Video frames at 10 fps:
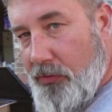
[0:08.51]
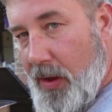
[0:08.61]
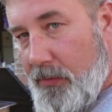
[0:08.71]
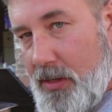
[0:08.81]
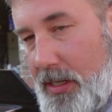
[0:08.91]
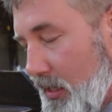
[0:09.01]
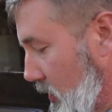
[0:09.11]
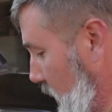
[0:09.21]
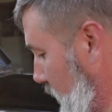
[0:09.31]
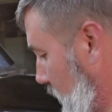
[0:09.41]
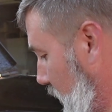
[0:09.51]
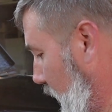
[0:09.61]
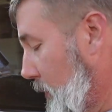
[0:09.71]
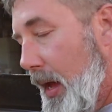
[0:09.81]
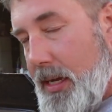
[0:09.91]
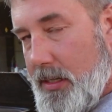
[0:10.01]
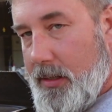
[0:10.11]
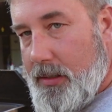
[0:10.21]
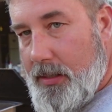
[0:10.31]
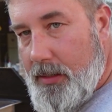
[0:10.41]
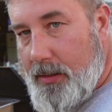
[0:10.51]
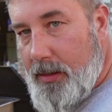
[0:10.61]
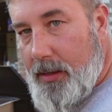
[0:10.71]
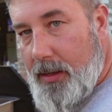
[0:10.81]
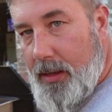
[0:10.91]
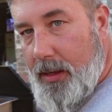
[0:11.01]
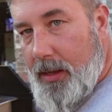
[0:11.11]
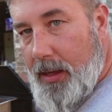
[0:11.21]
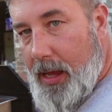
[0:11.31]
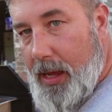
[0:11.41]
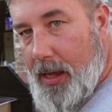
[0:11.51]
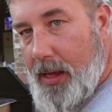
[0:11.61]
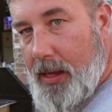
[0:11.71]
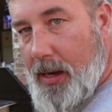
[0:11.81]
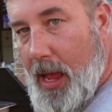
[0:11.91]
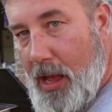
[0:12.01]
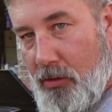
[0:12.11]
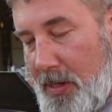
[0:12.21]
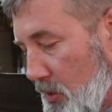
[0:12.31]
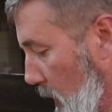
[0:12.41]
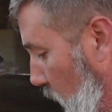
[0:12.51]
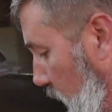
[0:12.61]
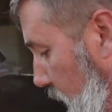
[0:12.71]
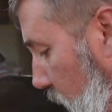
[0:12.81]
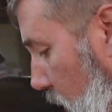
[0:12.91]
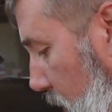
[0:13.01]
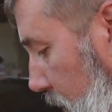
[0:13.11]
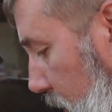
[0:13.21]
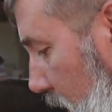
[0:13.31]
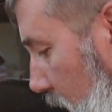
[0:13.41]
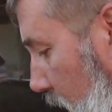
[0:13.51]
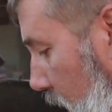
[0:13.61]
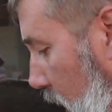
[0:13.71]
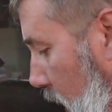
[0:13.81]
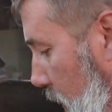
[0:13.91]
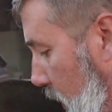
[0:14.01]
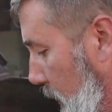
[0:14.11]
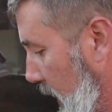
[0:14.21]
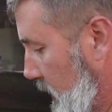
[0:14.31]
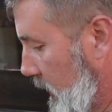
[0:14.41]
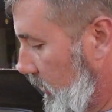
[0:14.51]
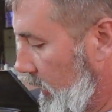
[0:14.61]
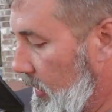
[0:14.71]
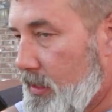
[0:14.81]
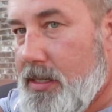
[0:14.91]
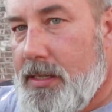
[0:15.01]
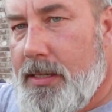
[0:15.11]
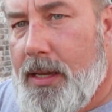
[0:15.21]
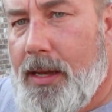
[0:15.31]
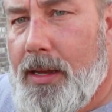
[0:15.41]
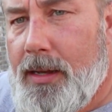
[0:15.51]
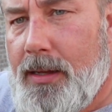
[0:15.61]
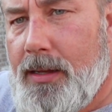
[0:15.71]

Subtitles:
favorite dishes. He makes it and has me smoke it for him. But basically it's a